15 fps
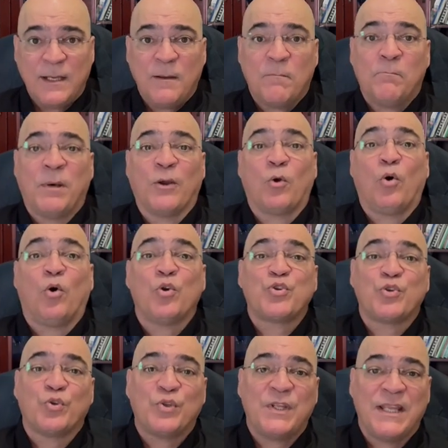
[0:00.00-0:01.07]
but
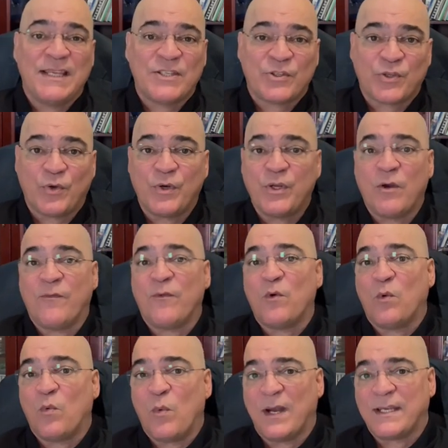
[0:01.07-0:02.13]
also the story of
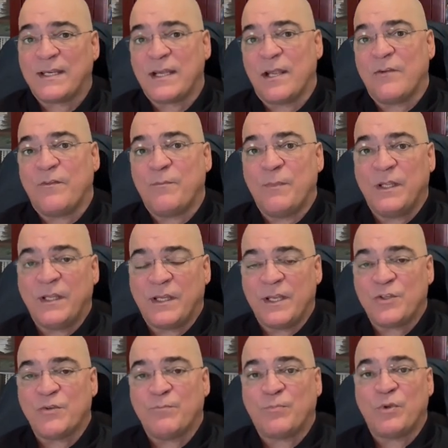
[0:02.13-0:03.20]
what kind of
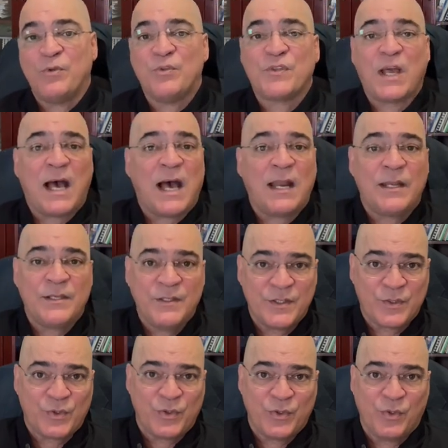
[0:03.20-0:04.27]
medication produce allergies
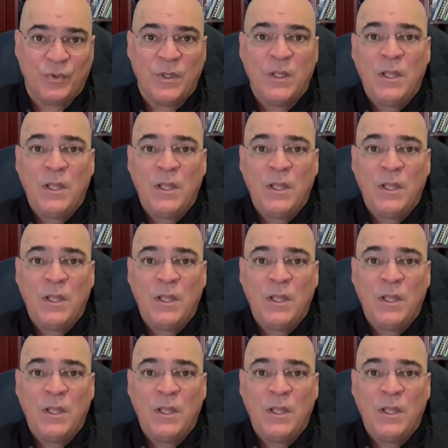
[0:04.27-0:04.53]
to you.